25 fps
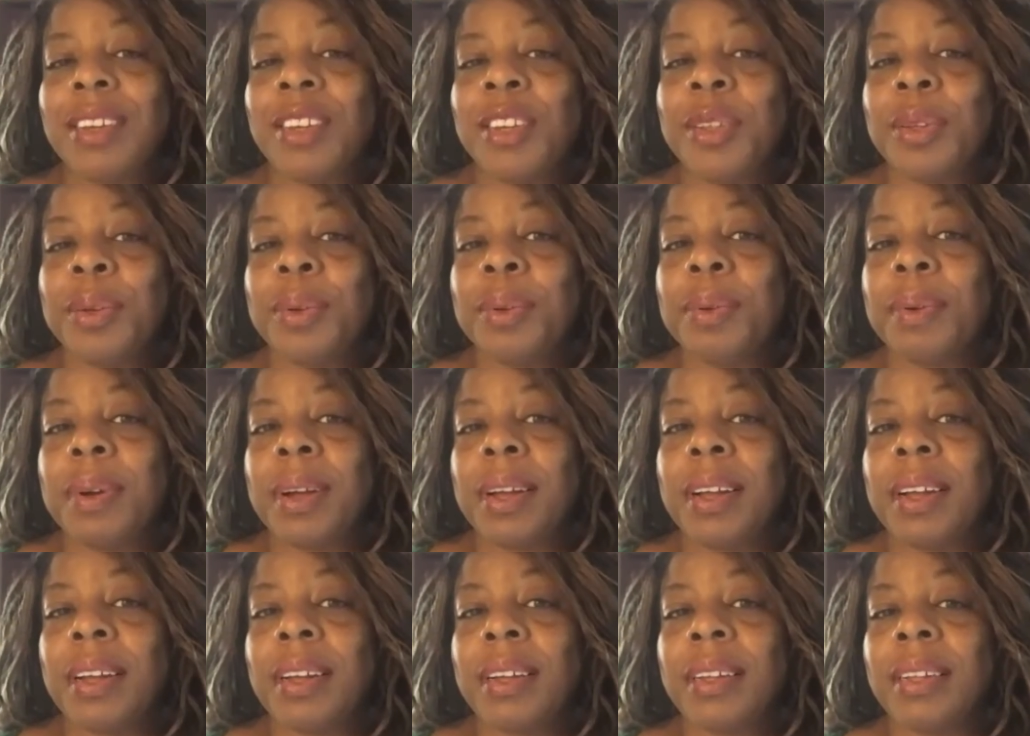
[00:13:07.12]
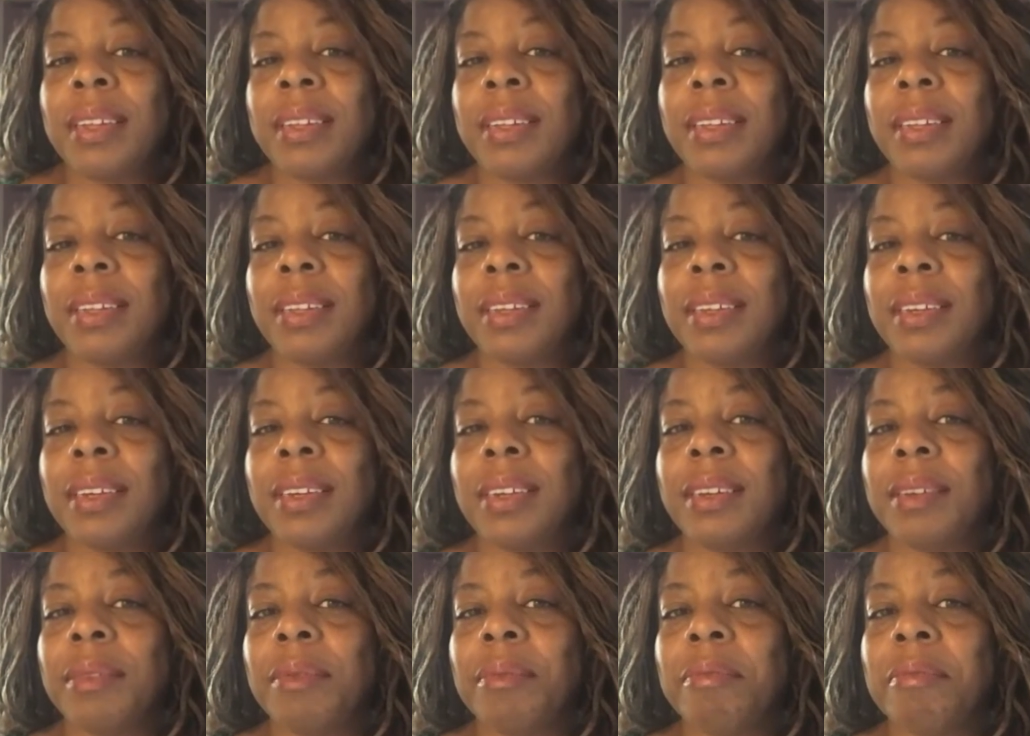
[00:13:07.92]
to
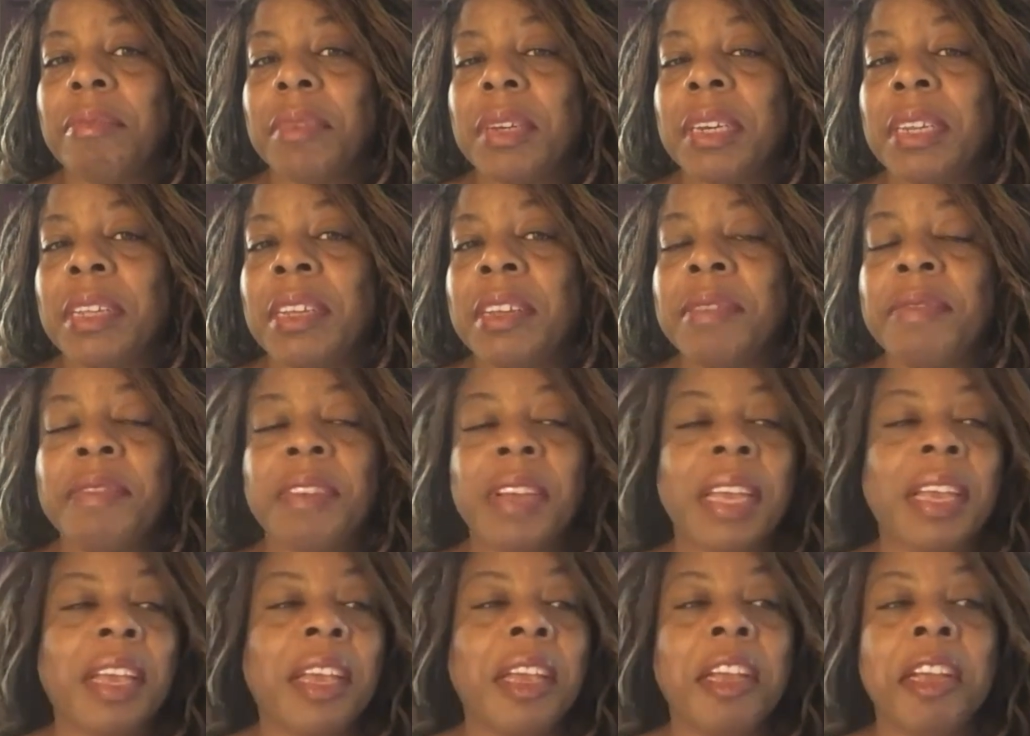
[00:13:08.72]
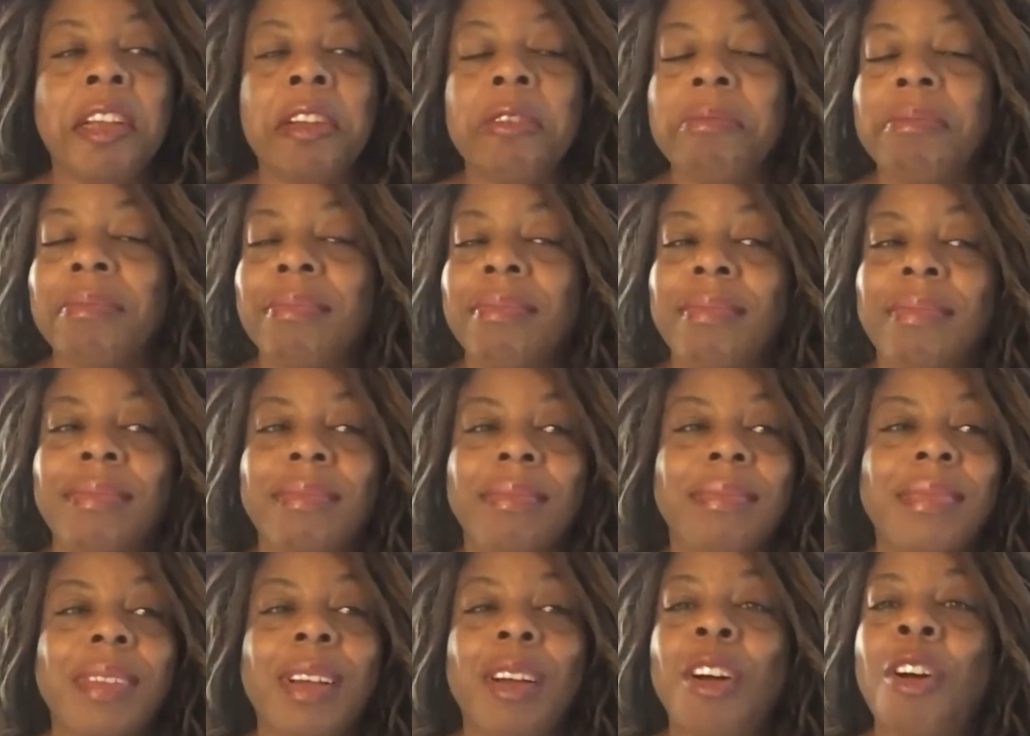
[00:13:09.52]
live a
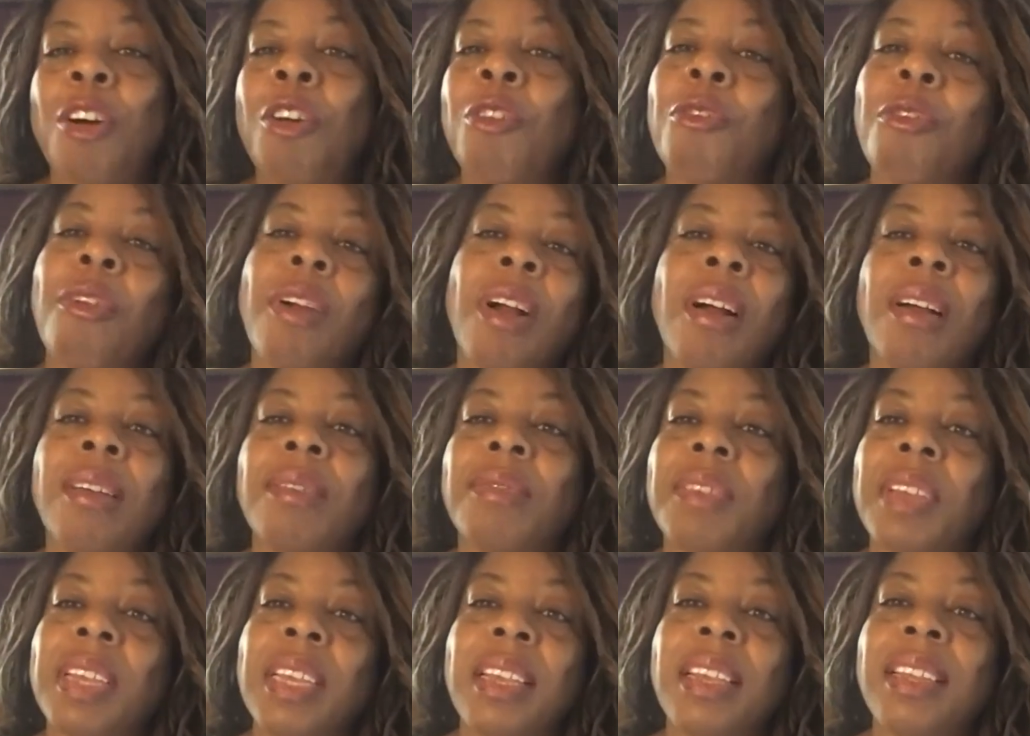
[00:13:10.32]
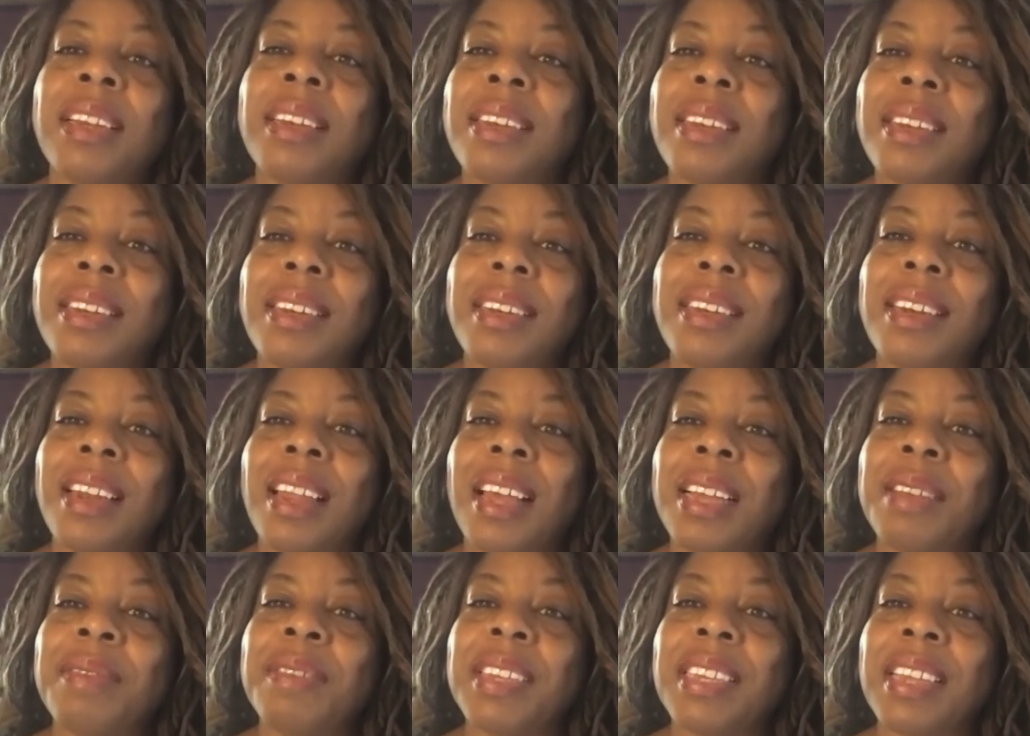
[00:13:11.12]
all raw vegan
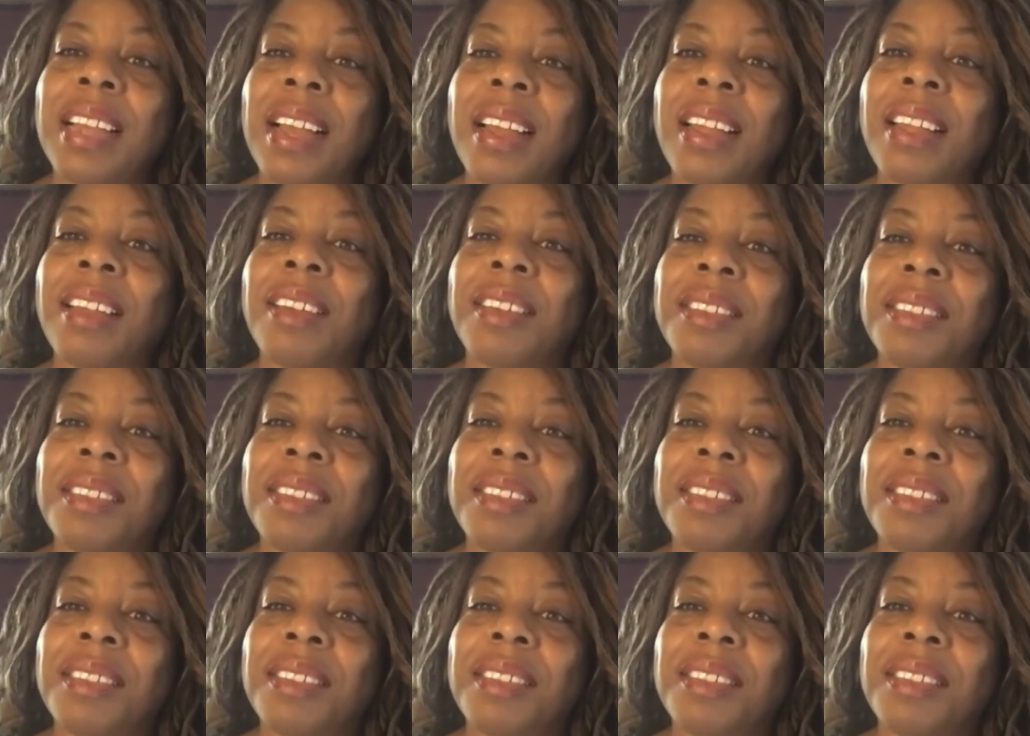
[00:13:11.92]
lifestyle.